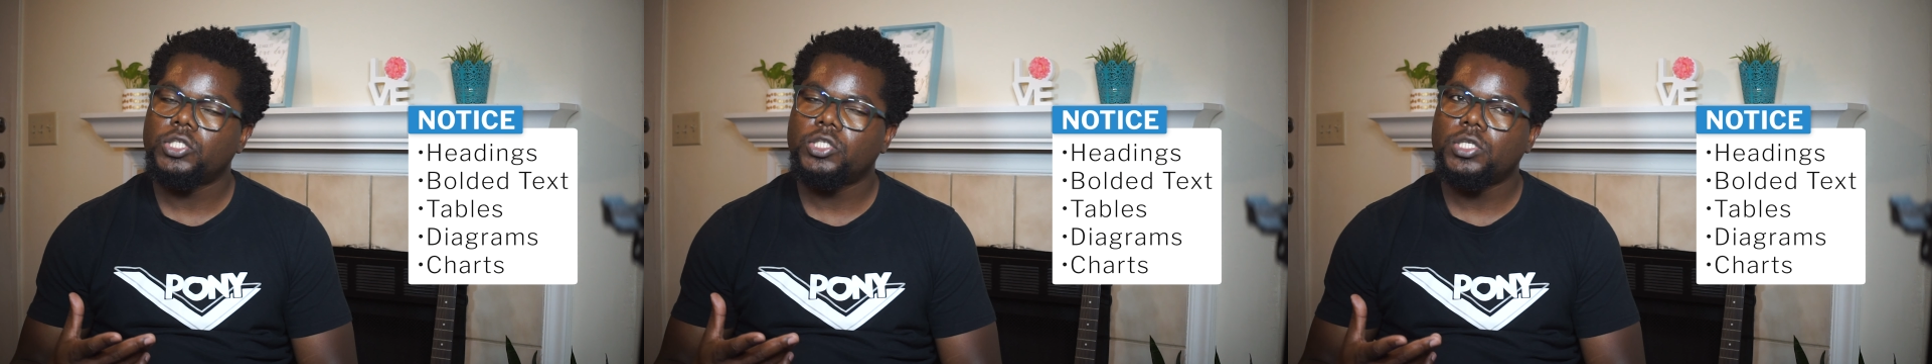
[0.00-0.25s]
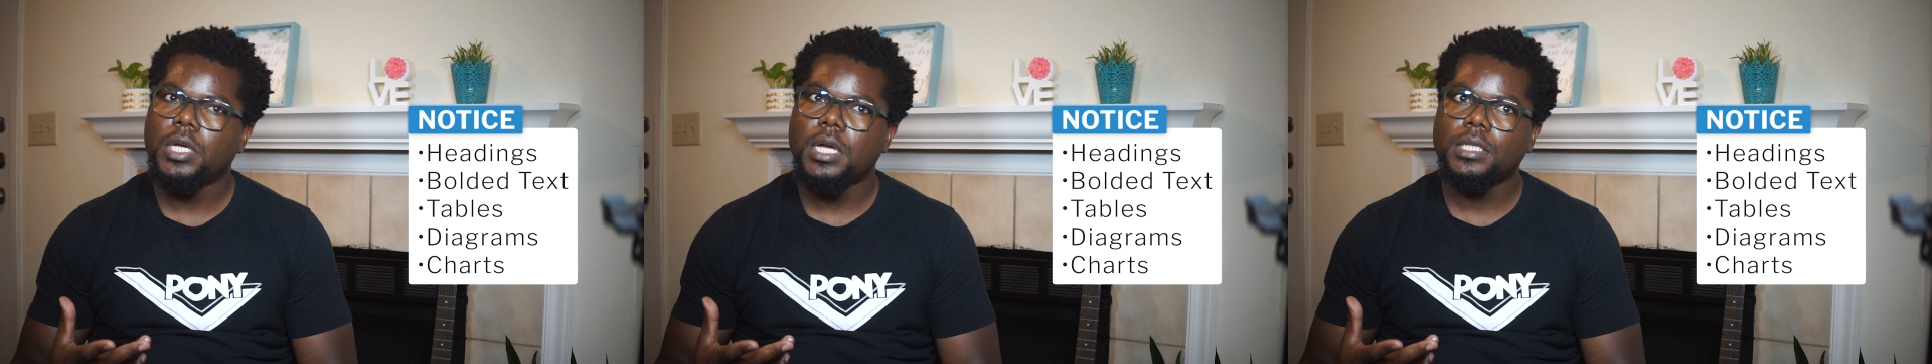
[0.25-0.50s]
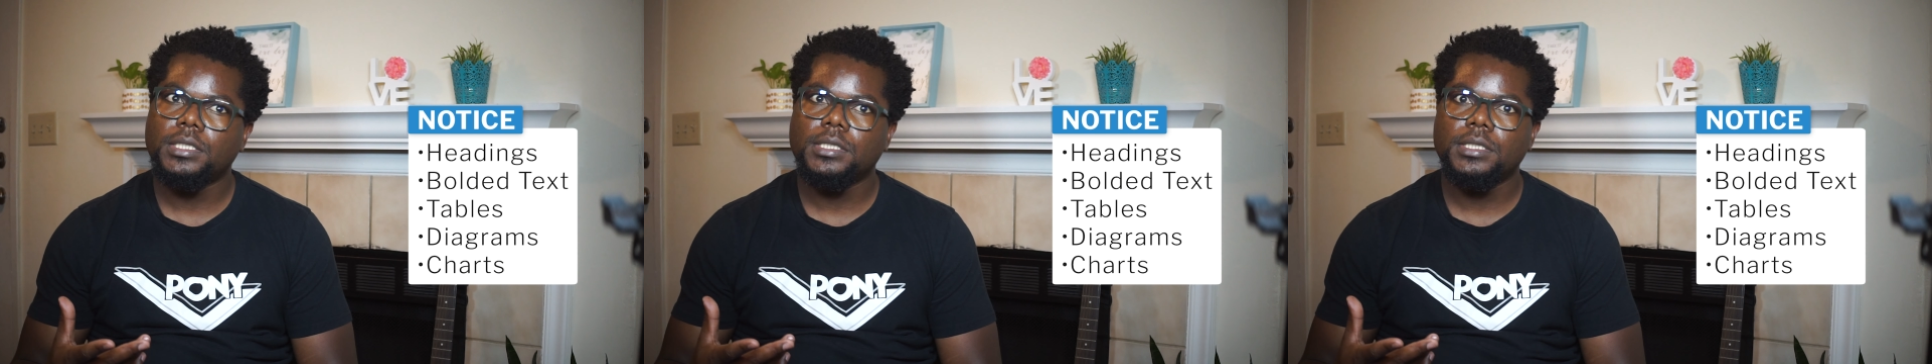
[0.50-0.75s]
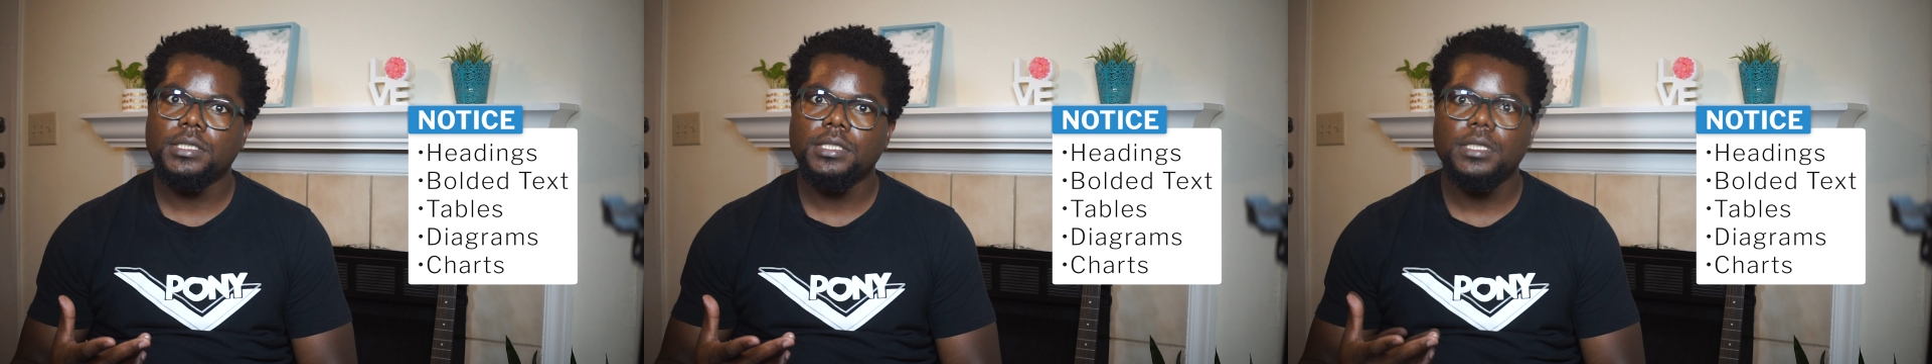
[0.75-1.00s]

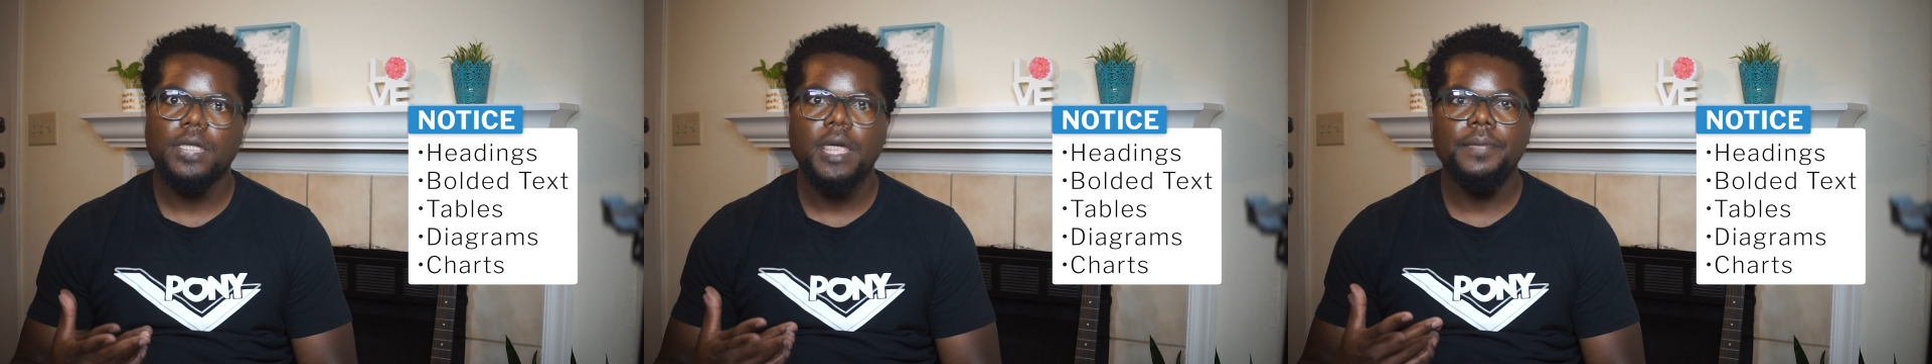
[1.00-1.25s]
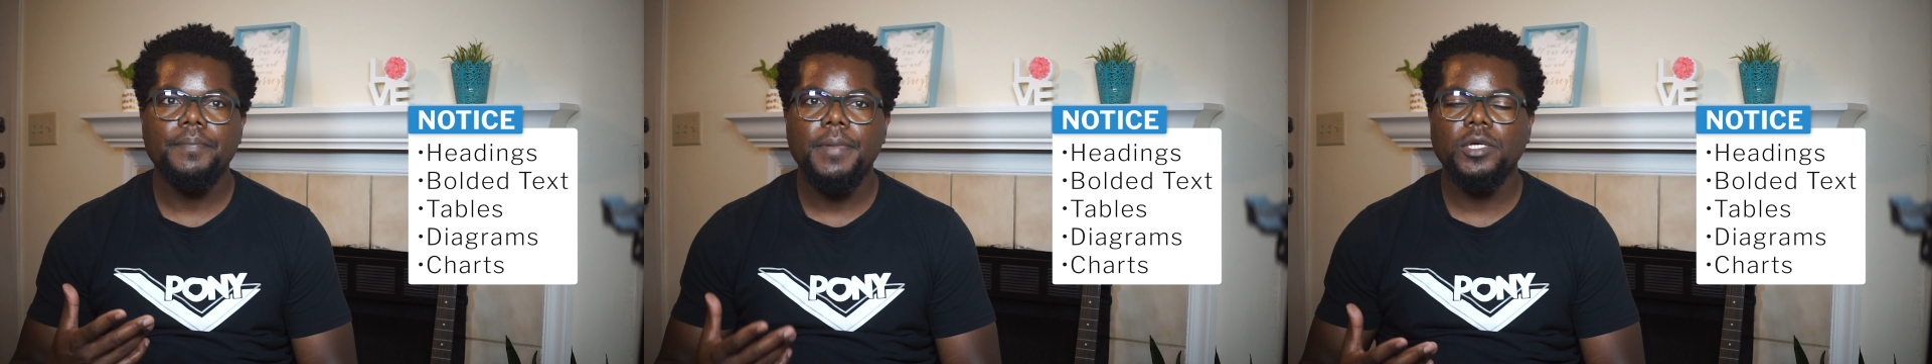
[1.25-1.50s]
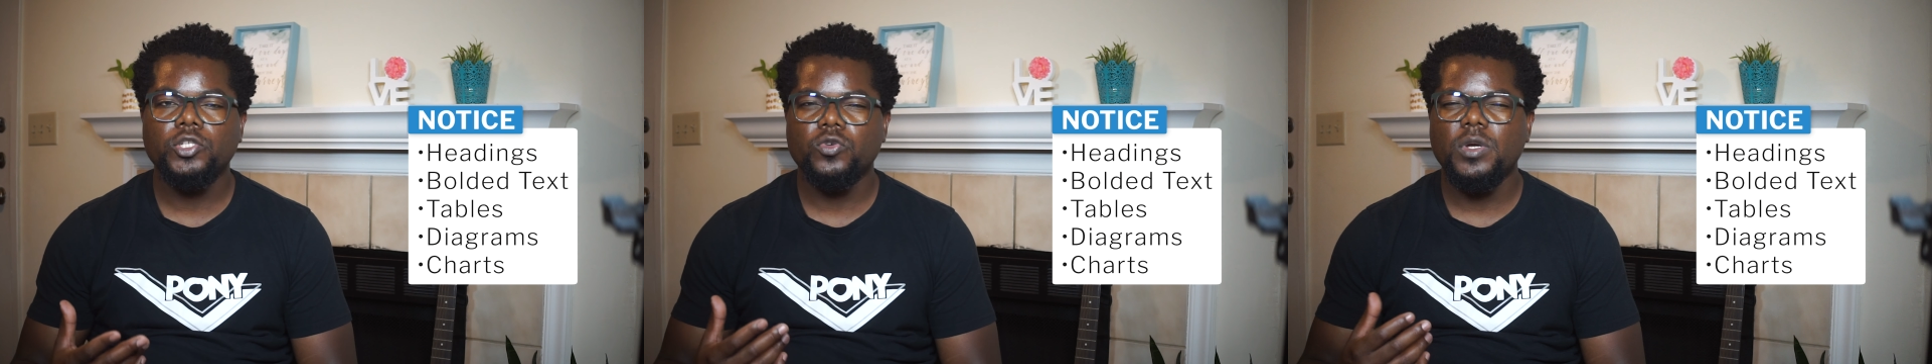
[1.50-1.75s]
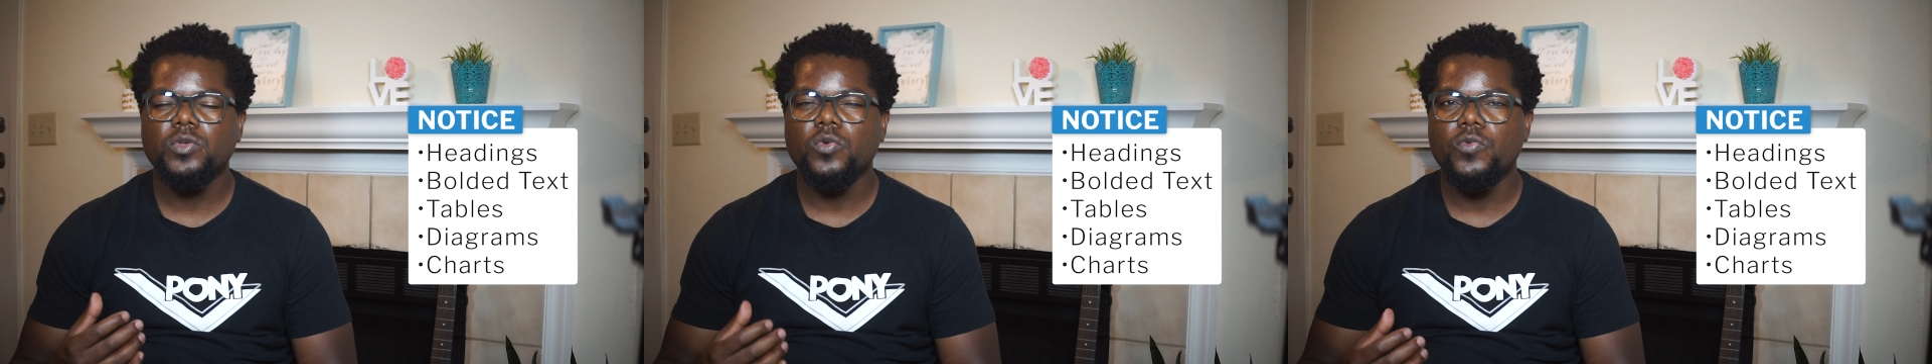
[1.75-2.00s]
charts, and make
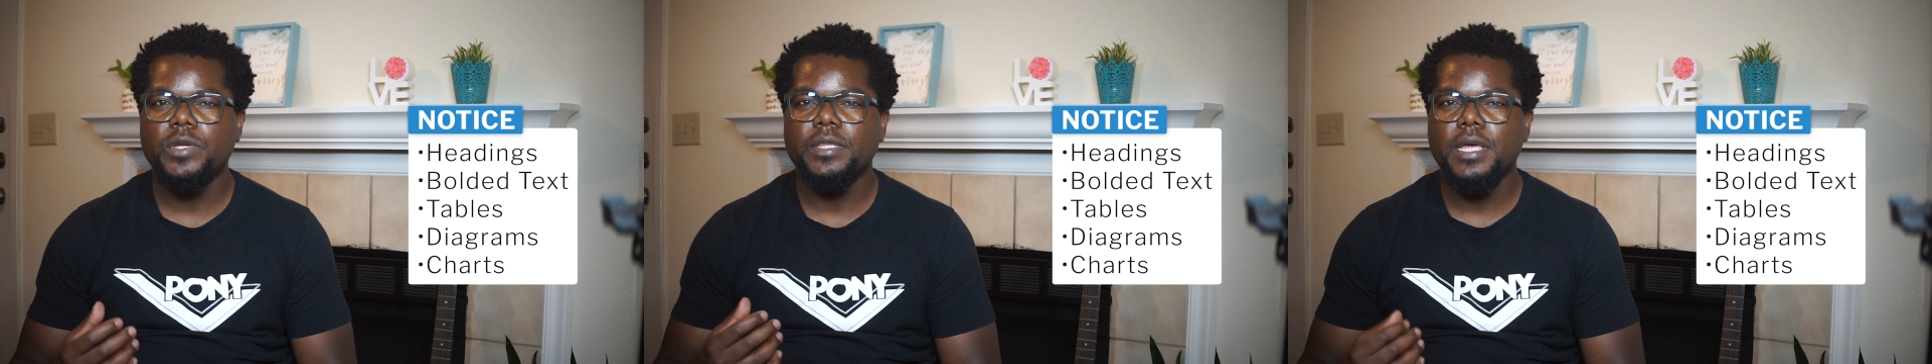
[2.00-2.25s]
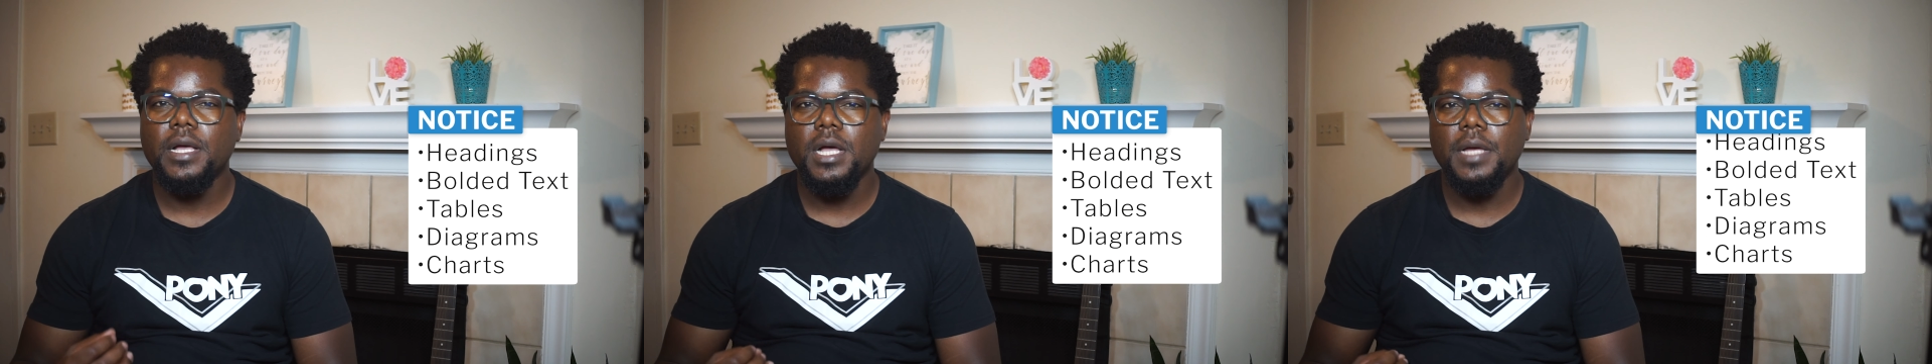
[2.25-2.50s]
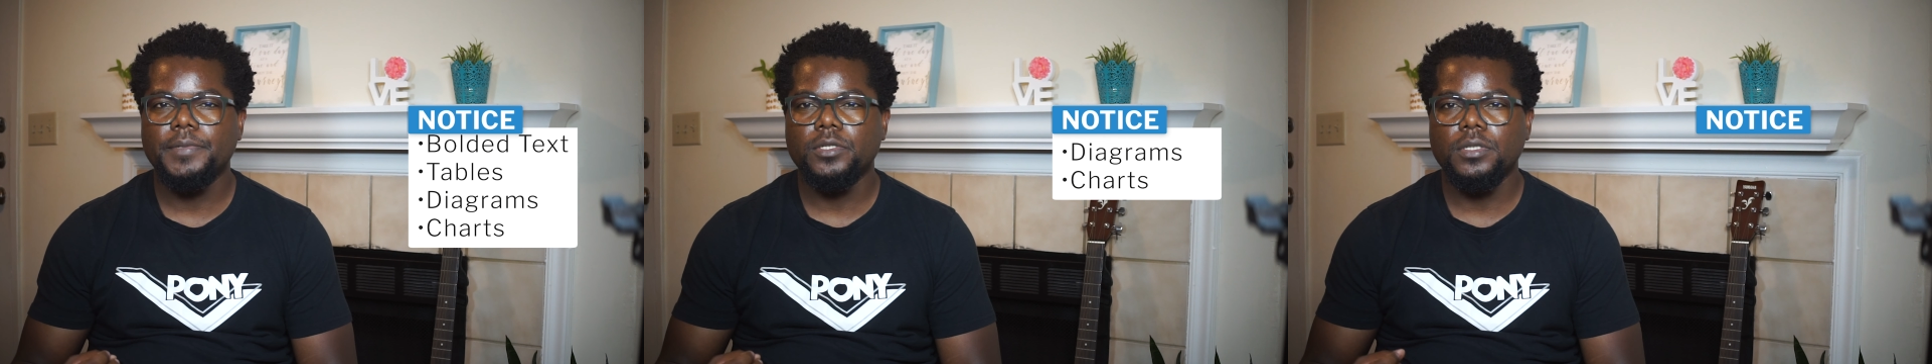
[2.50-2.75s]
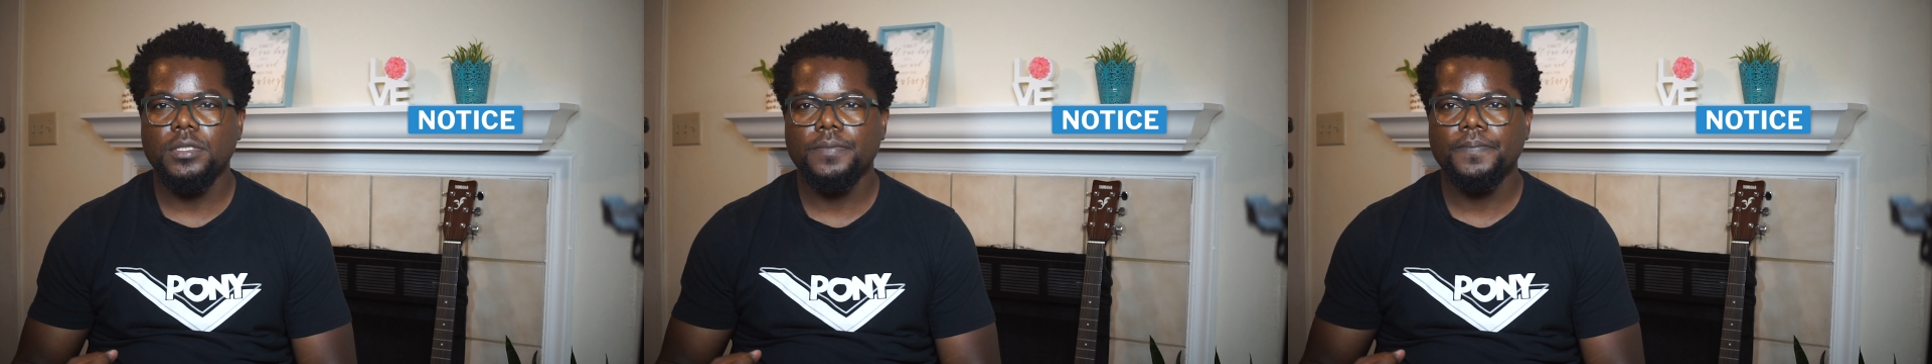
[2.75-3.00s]
sure to read their
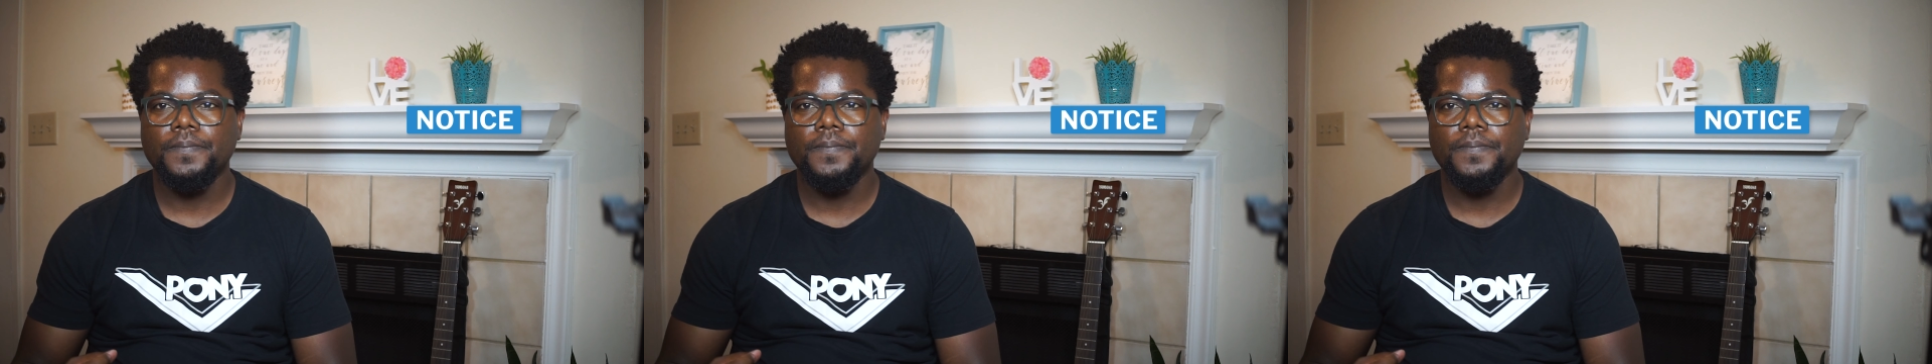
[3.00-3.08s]
caption.